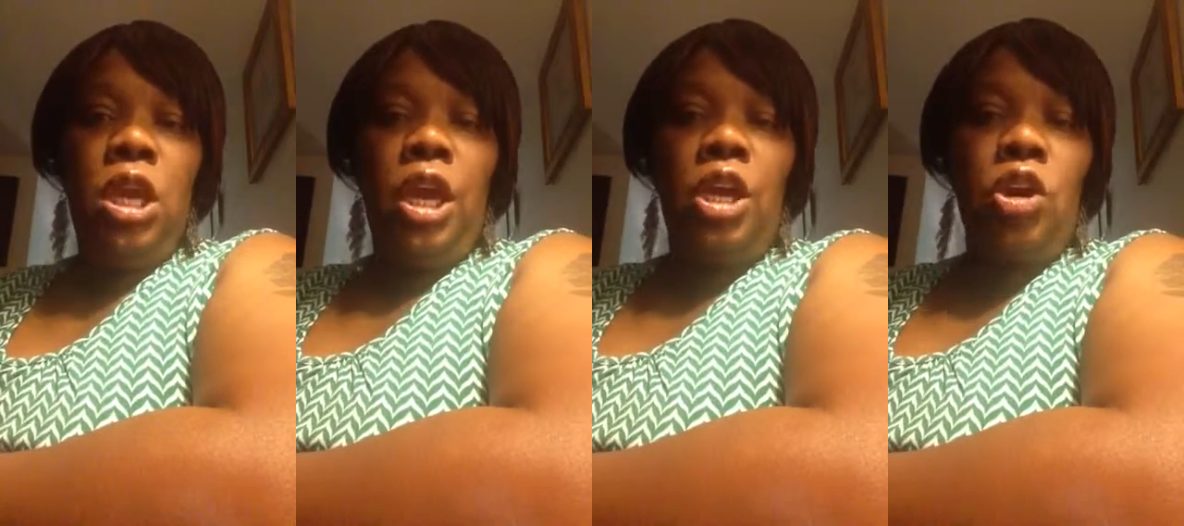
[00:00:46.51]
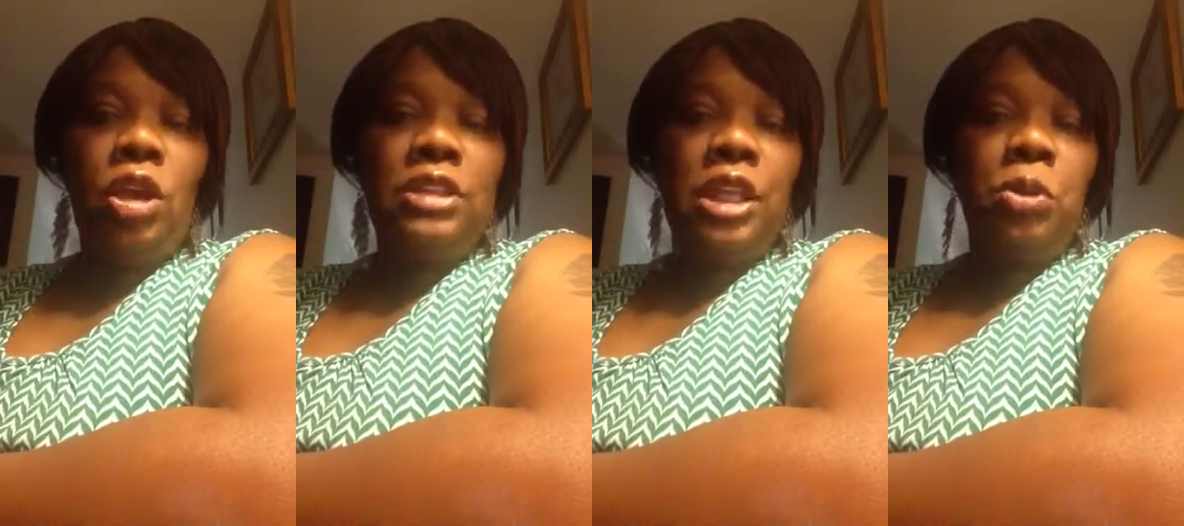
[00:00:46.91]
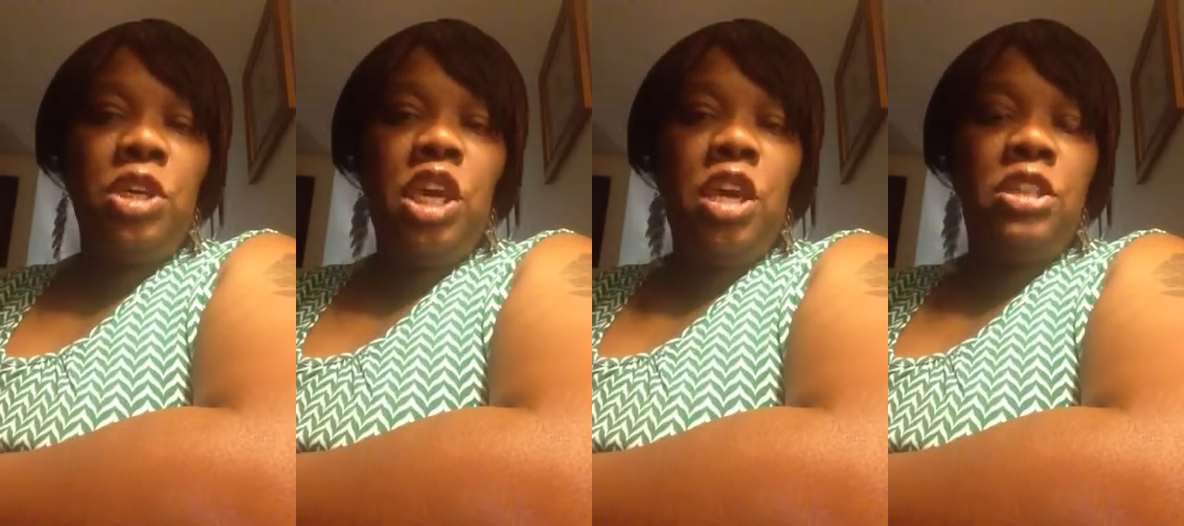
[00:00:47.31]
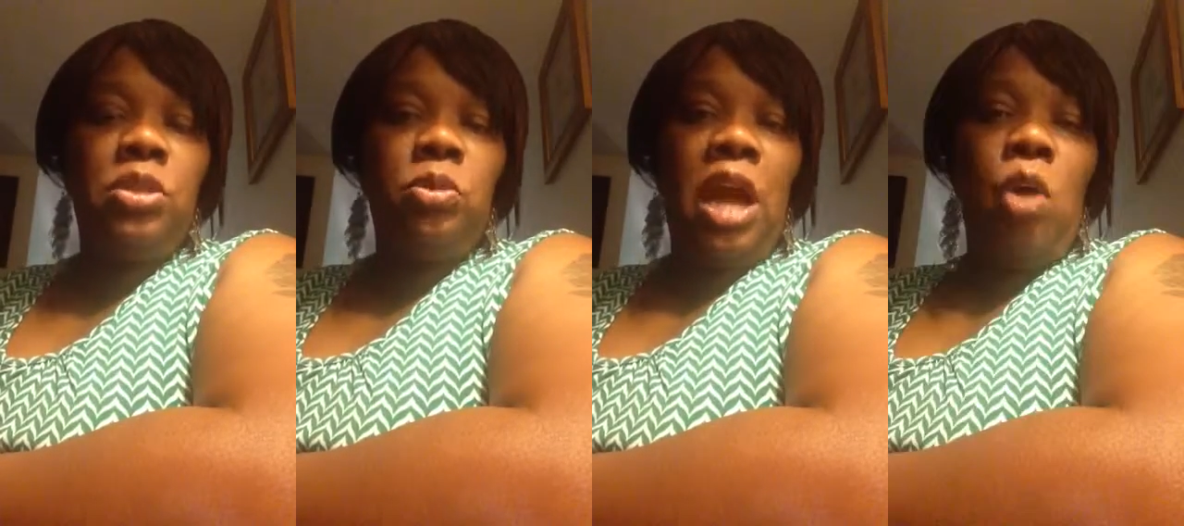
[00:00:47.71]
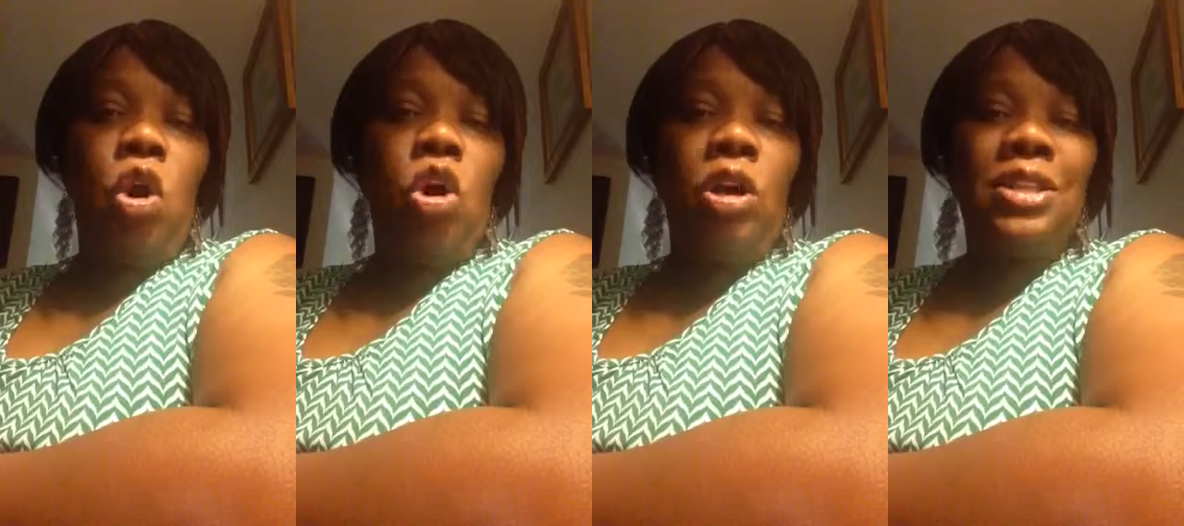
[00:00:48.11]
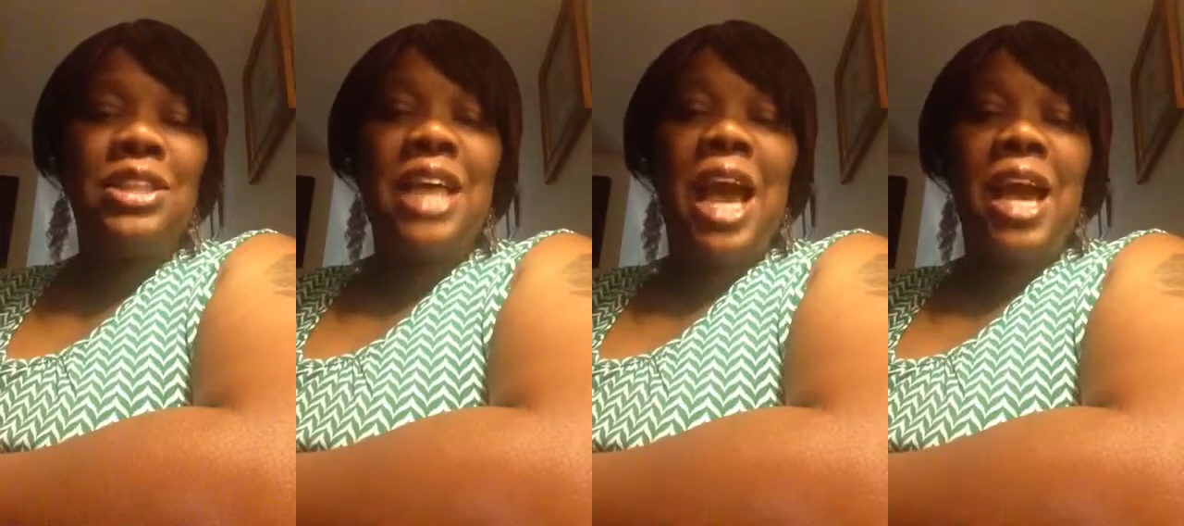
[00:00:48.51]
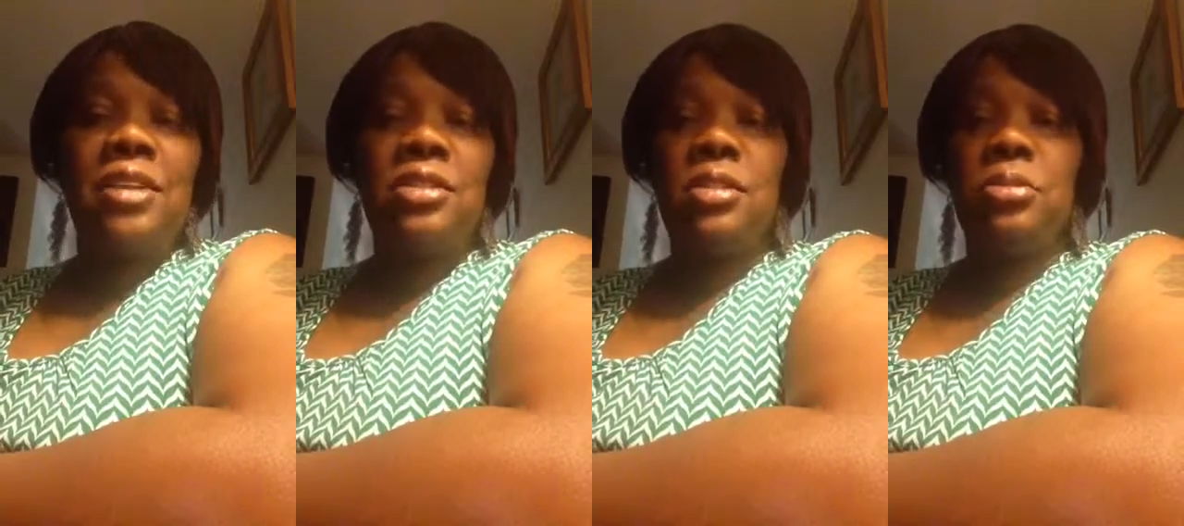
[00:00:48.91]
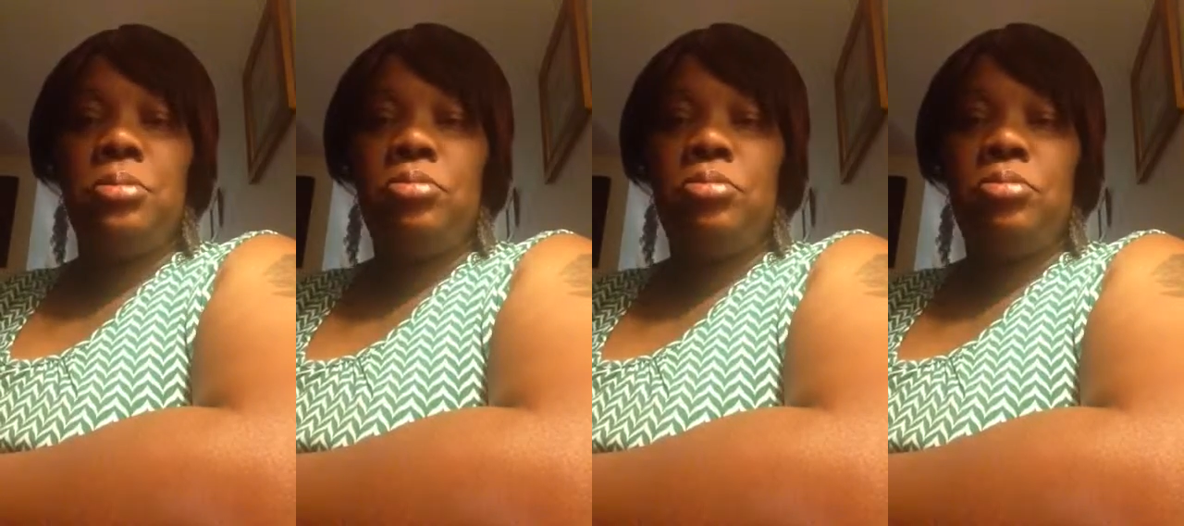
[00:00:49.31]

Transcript: And God said he would give us what our heart desires.